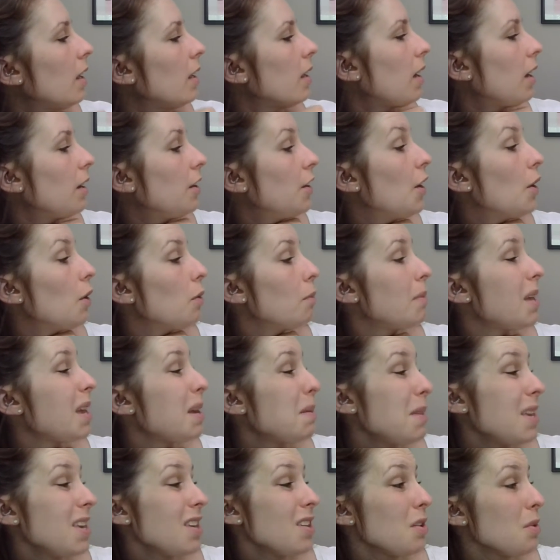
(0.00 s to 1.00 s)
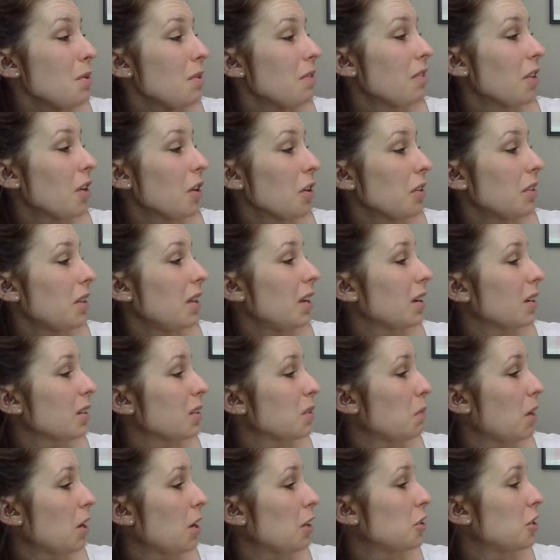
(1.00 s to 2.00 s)
A note. Maybe you have heard the
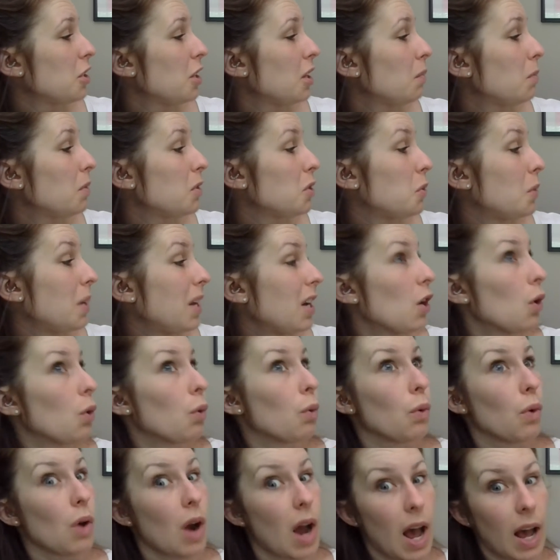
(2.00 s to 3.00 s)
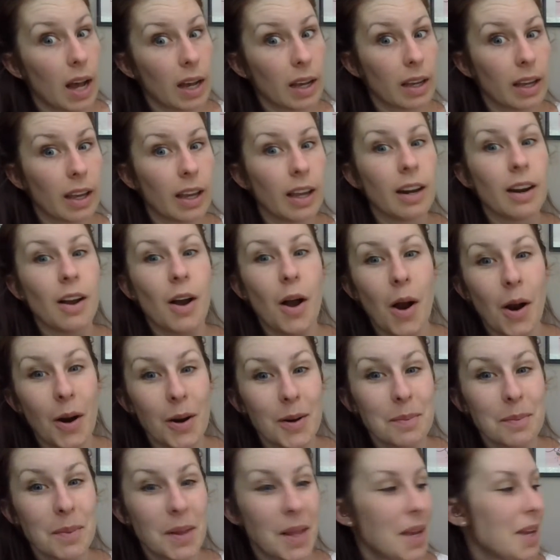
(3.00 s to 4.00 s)
expression between a rock and a
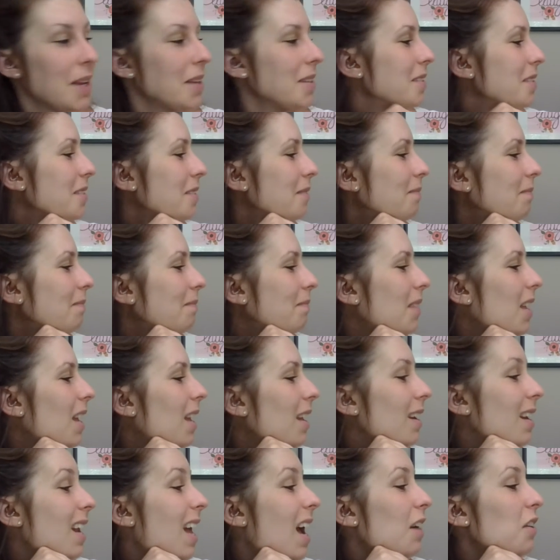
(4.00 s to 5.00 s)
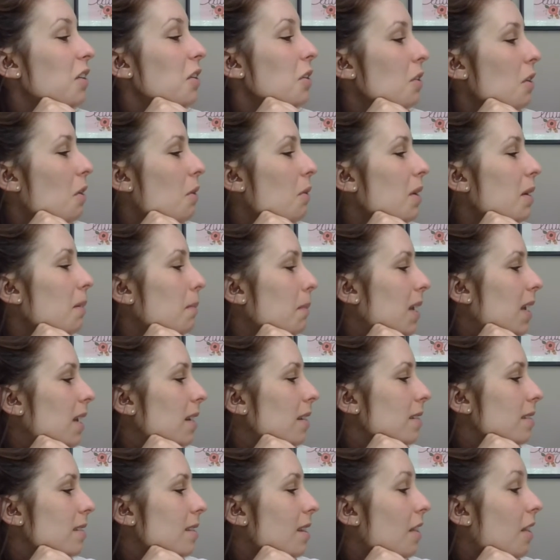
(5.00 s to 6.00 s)
hard place. Now you know what it
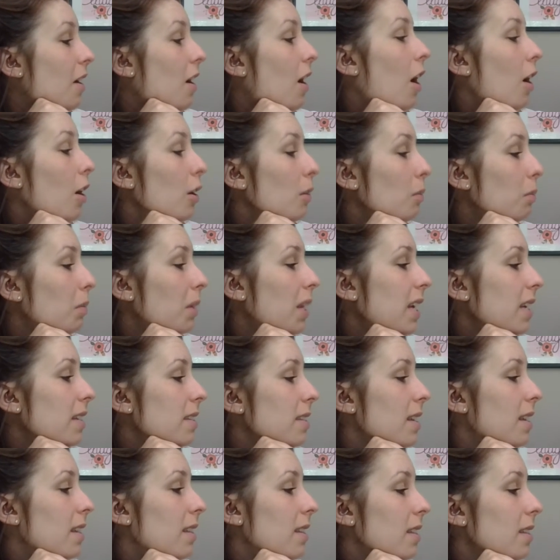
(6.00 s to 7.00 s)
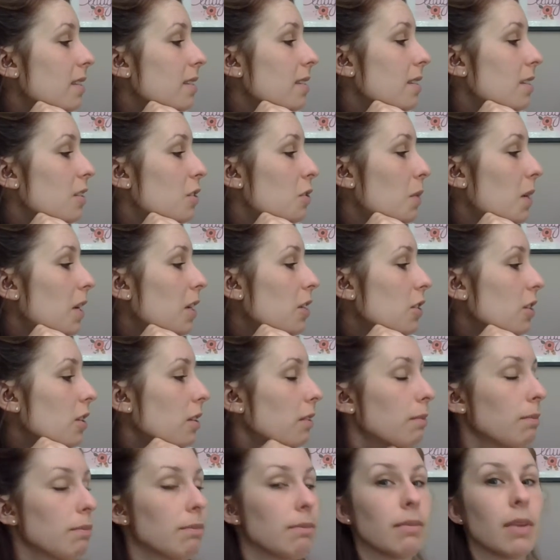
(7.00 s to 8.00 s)
means. The hard place in this
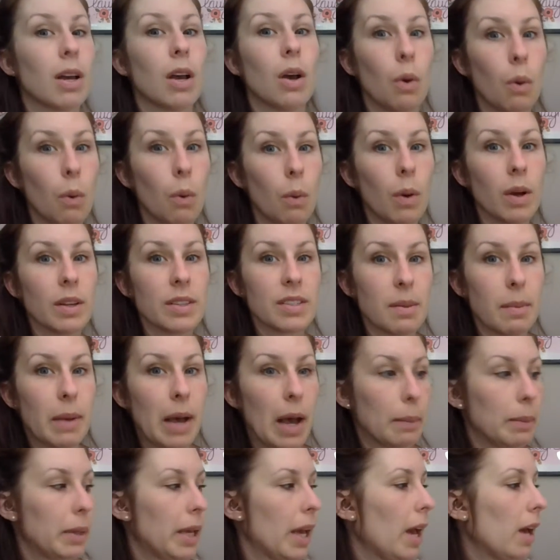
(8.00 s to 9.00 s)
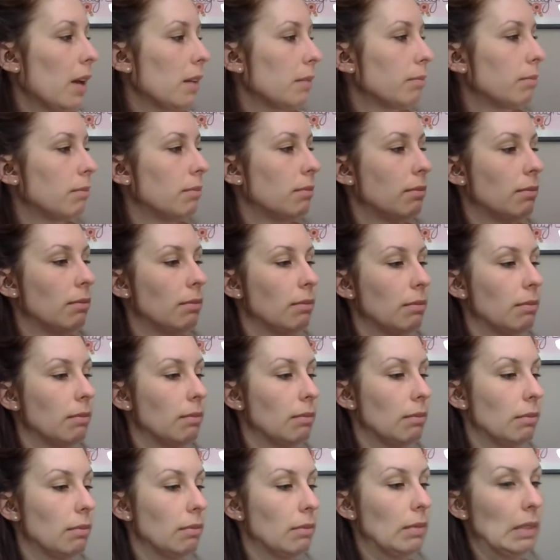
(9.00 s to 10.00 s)
situation was the bobcat.
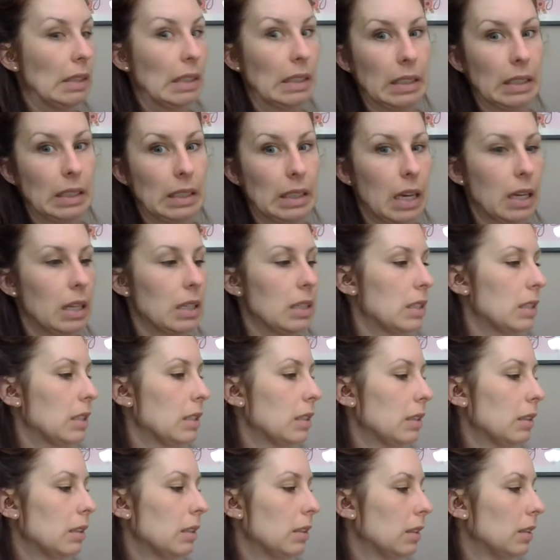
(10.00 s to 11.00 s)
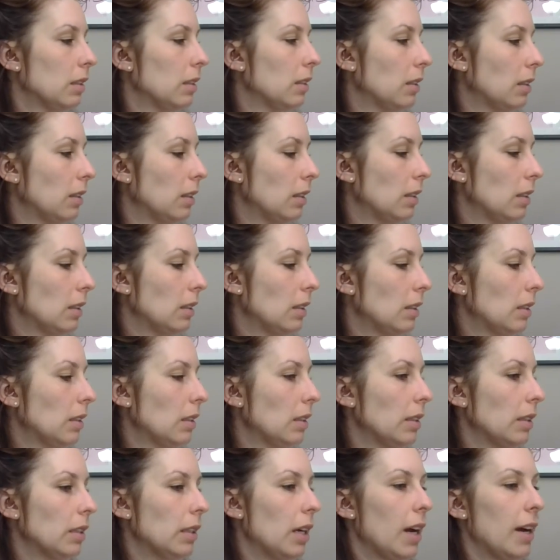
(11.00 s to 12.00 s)
Yikes.
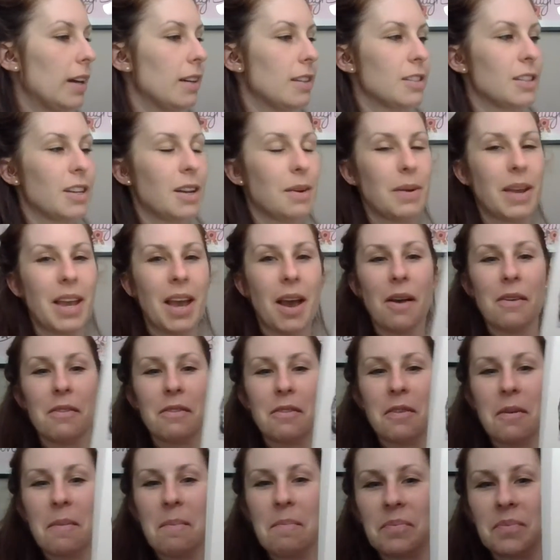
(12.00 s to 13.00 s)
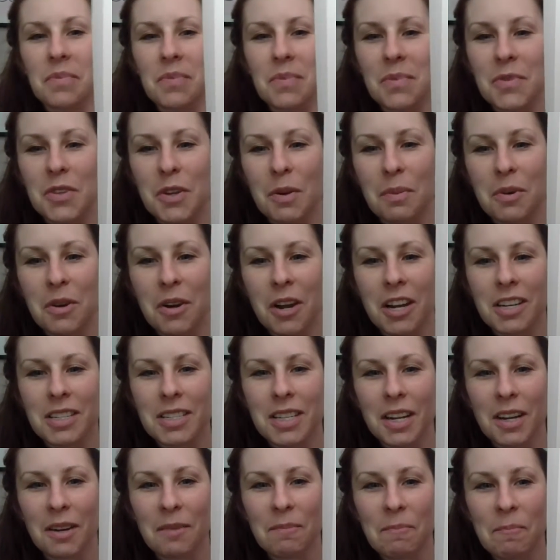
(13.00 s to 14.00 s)
All right, so now we have chapter
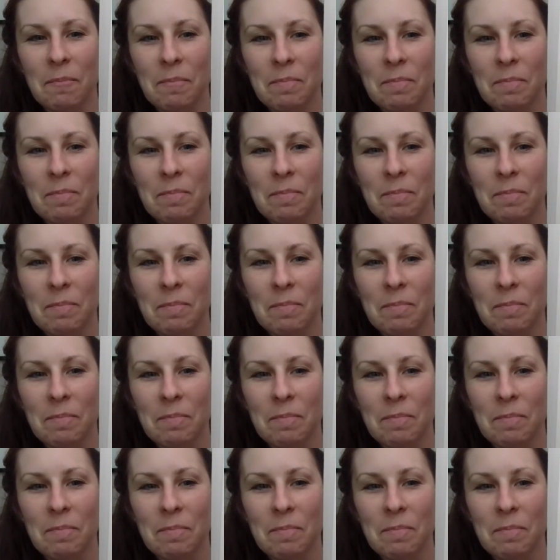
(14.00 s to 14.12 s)
18